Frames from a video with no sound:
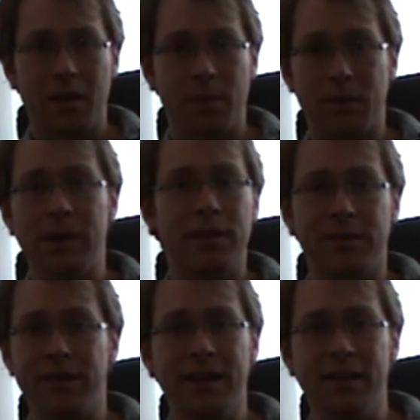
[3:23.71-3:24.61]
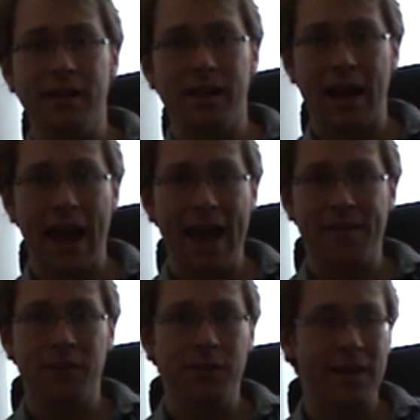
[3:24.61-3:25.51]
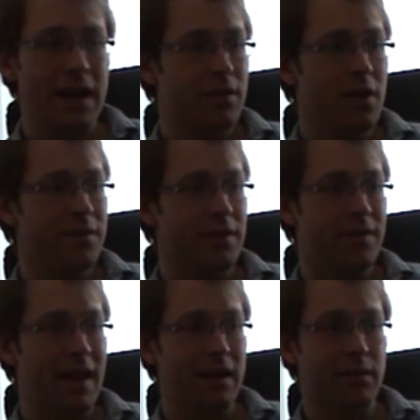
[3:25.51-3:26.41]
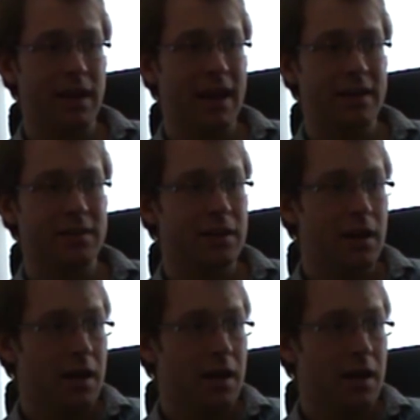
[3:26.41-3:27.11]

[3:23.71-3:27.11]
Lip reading: But we still have to face off the fact that